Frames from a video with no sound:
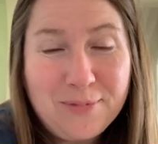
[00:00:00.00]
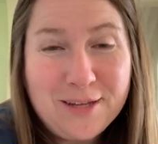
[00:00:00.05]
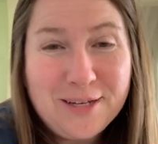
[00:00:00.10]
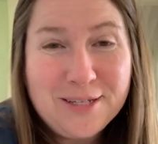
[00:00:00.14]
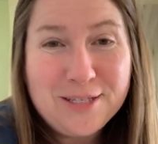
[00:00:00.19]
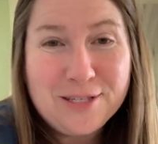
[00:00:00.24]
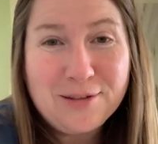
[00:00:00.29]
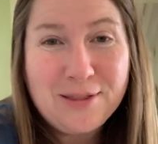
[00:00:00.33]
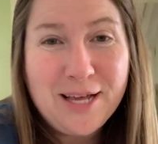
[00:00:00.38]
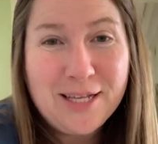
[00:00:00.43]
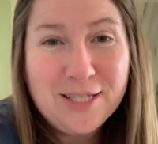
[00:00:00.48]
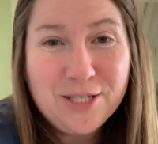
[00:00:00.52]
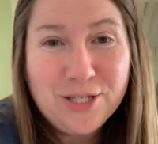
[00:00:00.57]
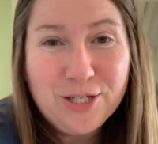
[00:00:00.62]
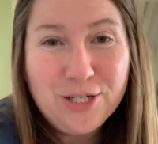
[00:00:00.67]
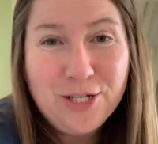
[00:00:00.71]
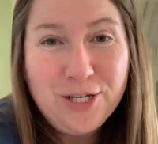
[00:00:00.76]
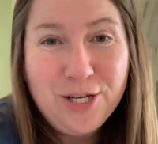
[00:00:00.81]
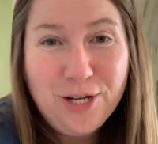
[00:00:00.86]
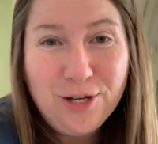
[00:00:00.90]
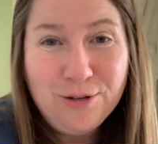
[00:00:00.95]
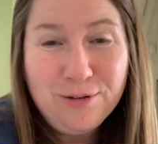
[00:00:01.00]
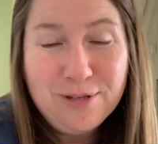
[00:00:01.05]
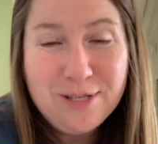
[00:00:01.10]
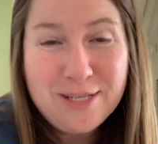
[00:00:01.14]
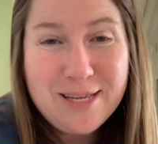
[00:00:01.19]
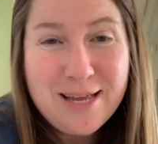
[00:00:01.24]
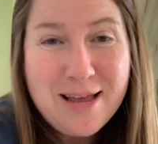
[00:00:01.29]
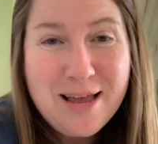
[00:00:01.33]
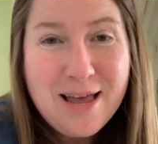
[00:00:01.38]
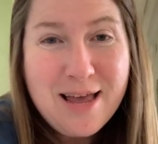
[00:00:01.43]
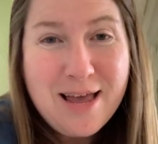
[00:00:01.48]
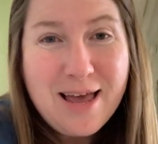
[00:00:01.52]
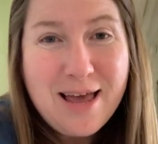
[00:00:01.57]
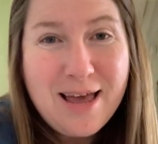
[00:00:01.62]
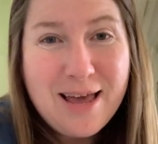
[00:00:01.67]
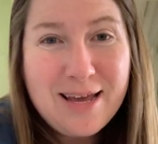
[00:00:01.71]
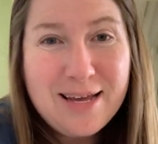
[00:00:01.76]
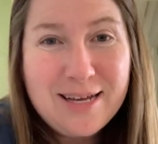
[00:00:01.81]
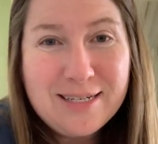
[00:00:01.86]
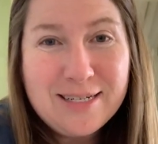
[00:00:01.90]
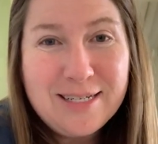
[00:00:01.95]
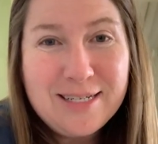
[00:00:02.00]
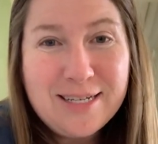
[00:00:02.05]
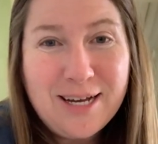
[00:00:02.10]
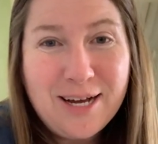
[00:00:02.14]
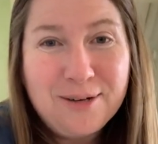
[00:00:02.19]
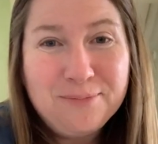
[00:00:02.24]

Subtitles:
So that's good news. And